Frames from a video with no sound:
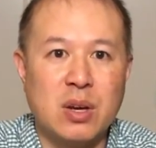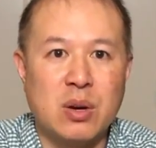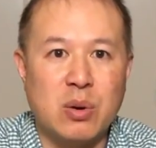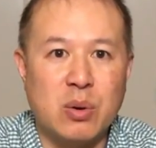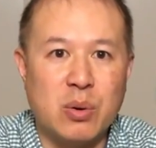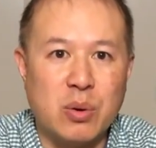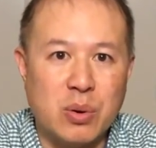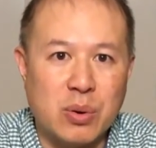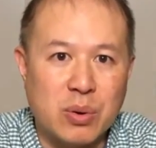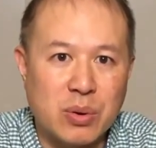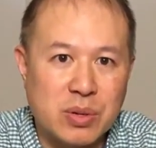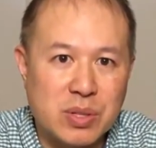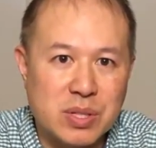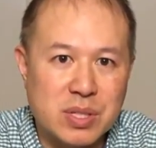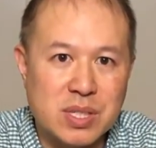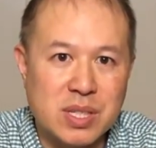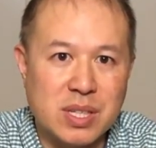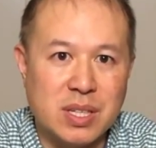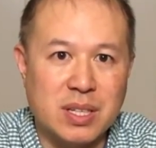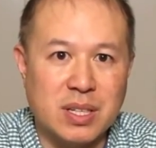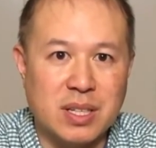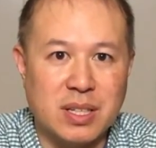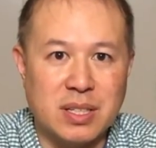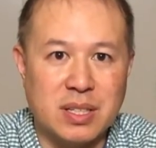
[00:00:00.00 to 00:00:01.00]
or
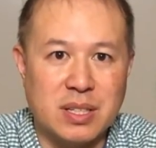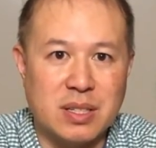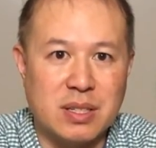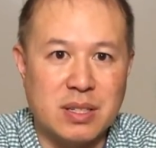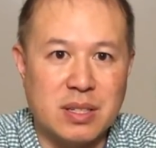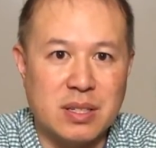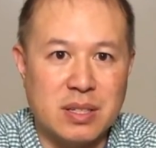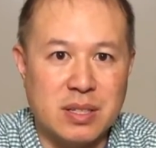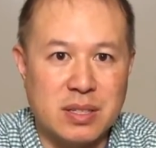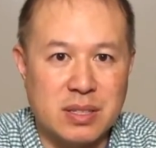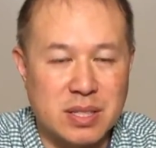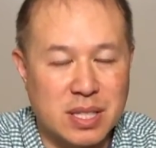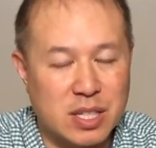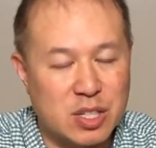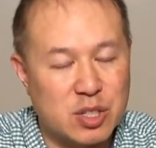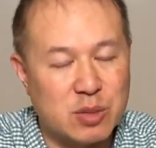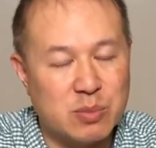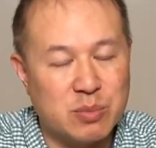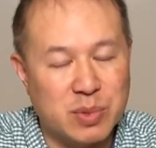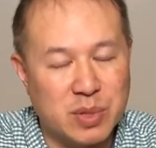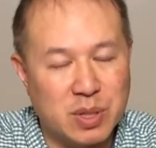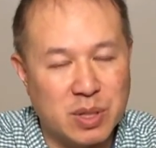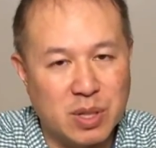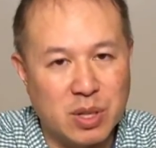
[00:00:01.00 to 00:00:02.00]
see it in the
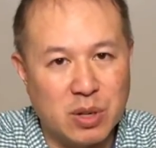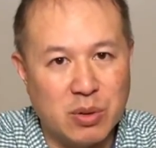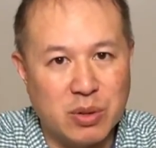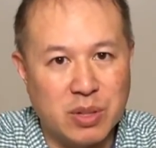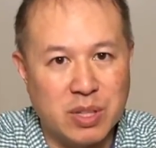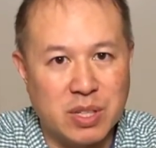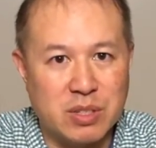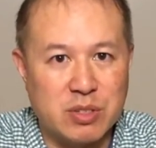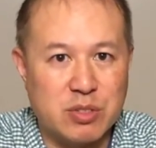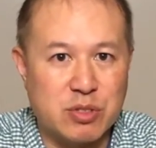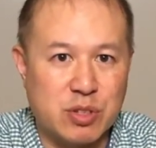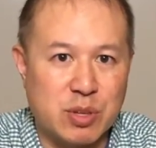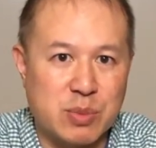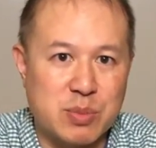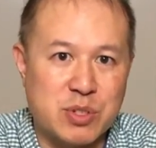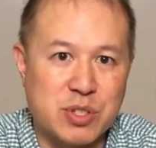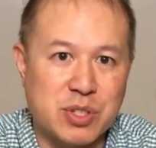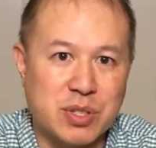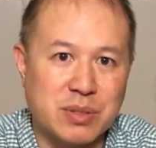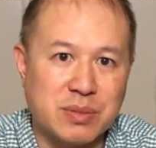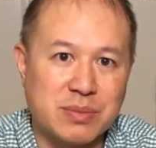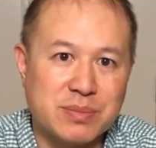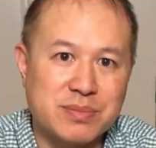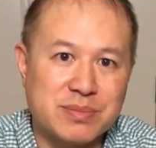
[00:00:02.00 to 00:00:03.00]
section below in the
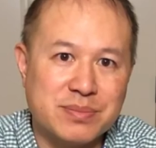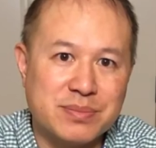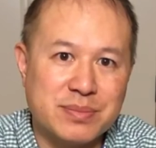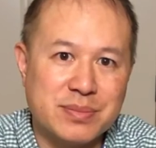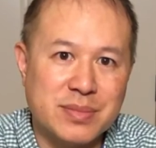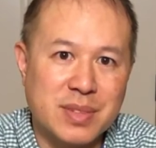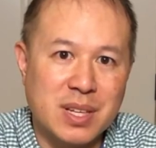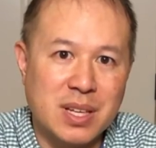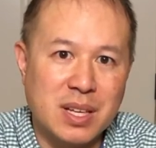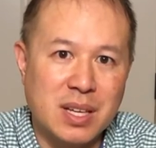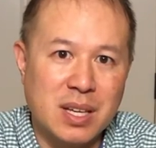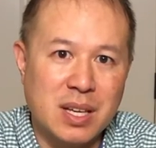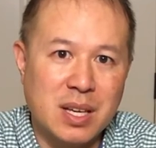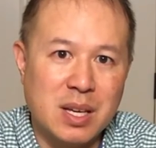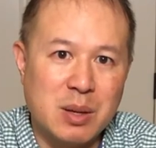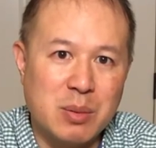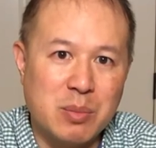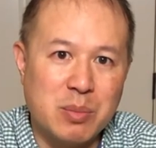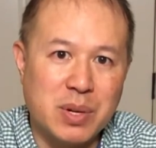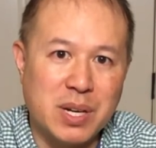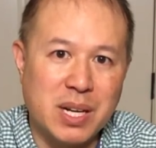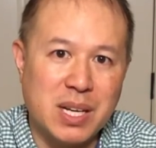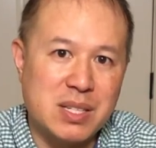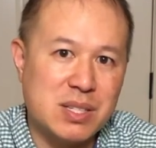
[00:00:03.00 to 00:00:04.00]
description.
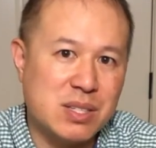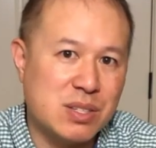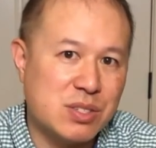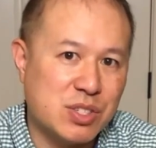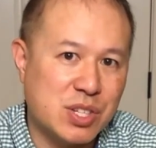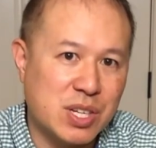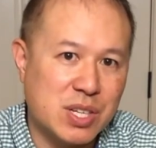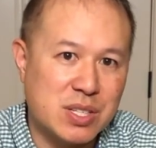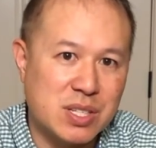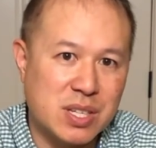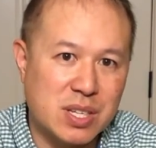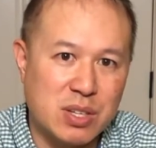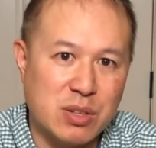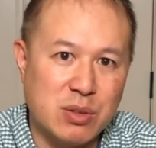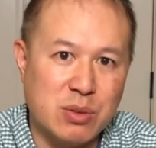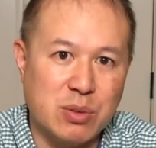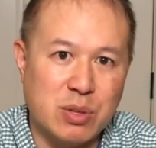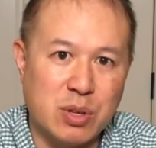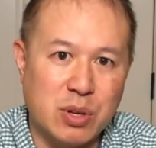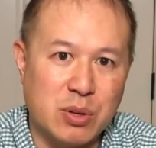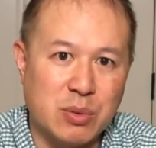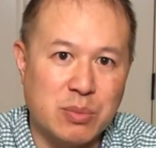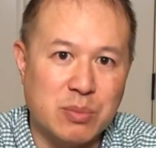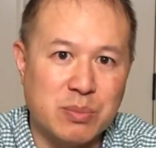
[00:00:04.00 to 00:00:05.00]
But I suggest that you
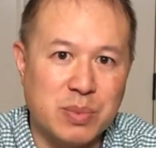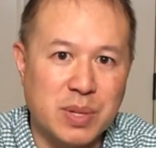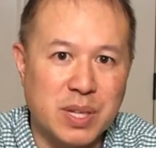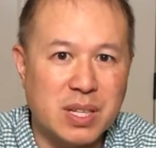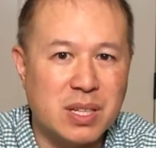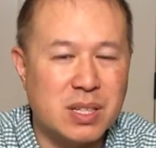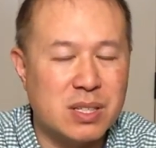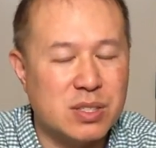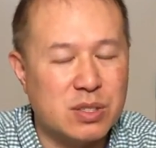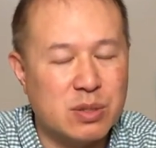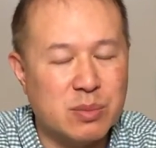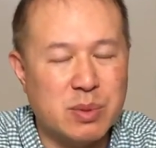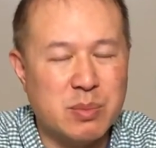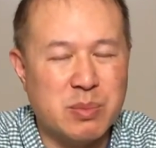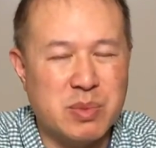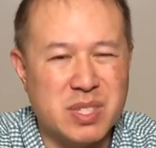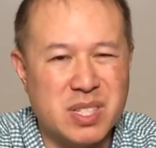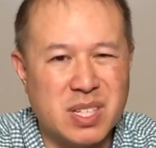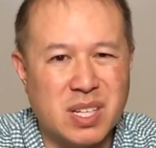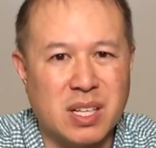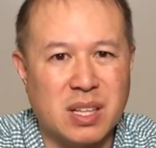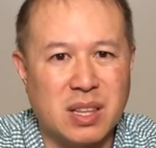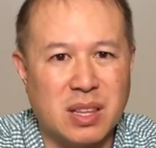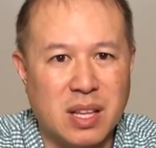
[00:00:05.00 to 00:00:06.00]
don't, because you'll be
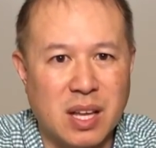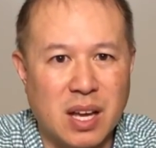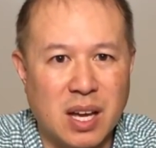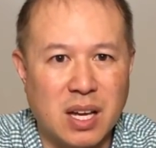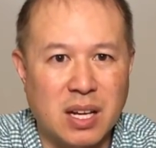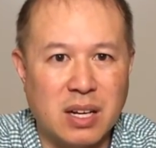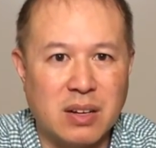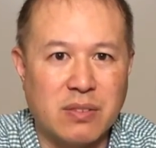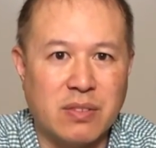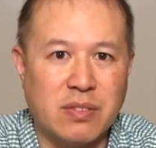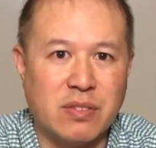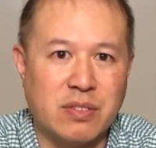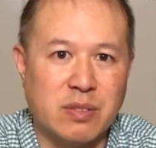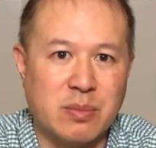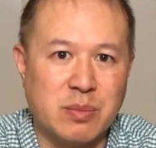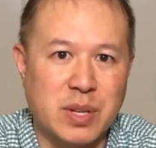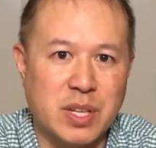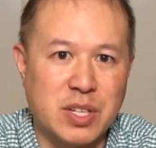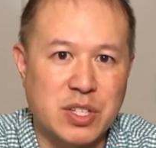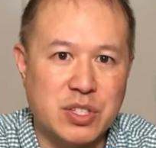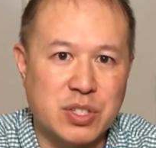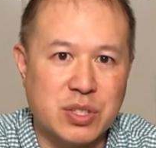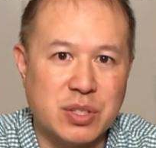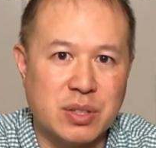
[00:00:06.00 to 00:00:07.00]
missing a lot of
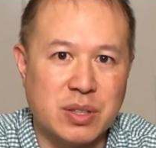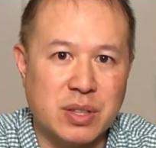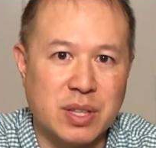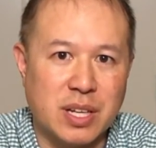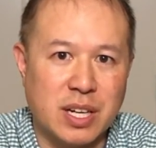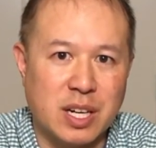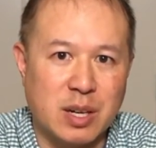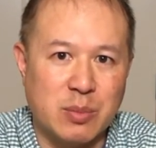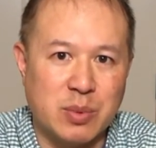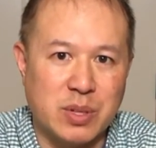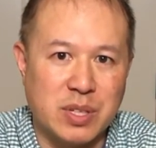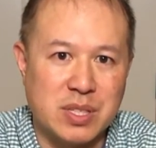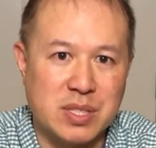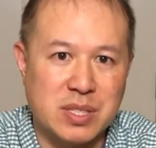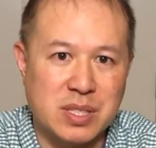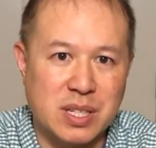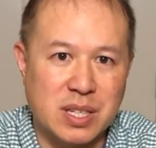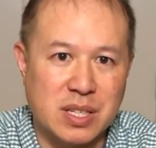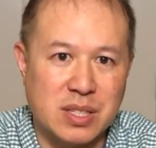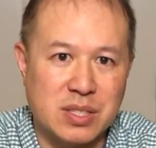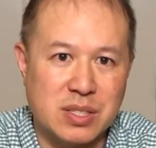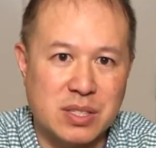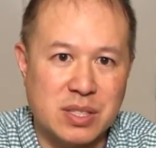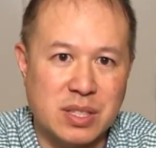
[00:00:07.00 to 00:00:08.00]
information that I'll be
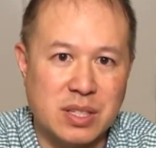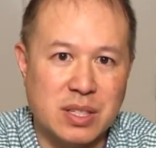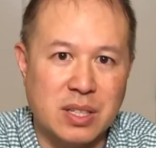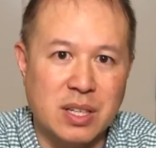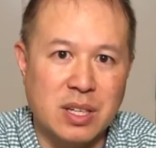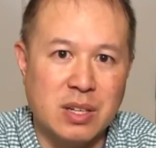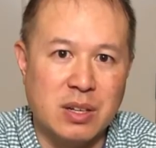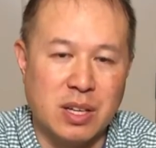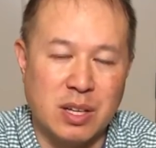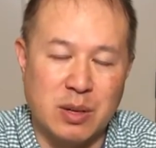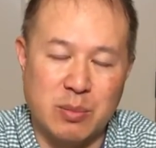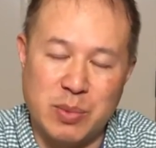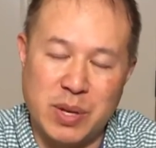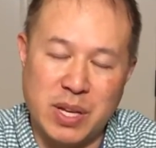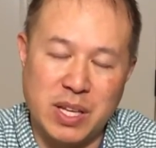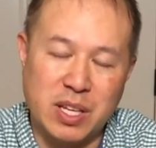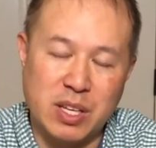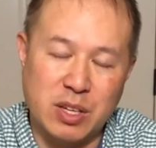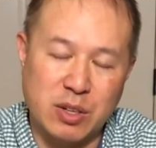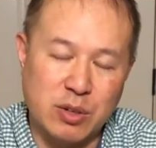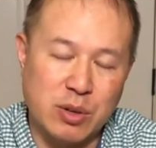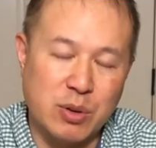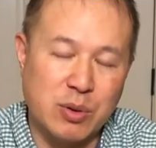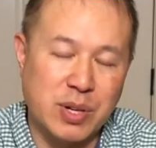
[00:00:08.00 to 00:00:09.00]
discussing in
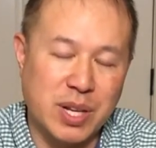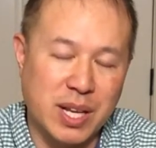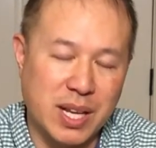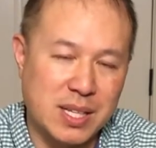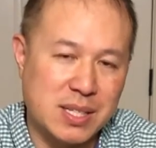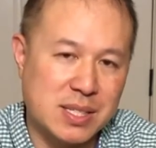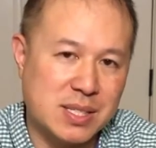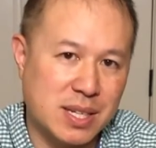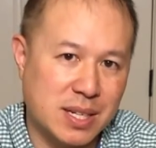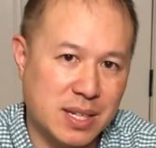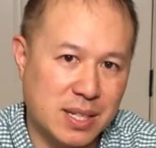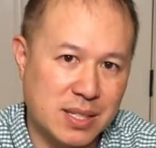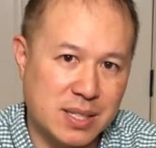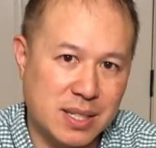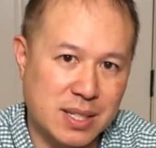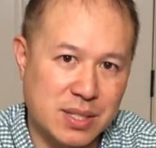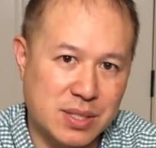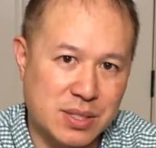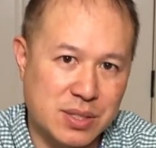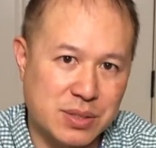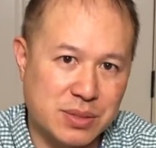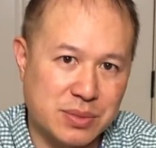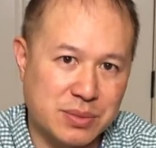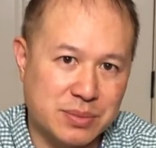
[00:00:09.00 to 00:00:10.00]
making your own hand
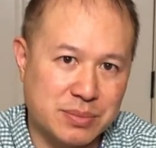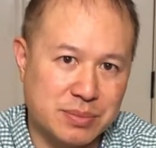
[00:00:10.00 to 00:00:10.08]
sanitizer.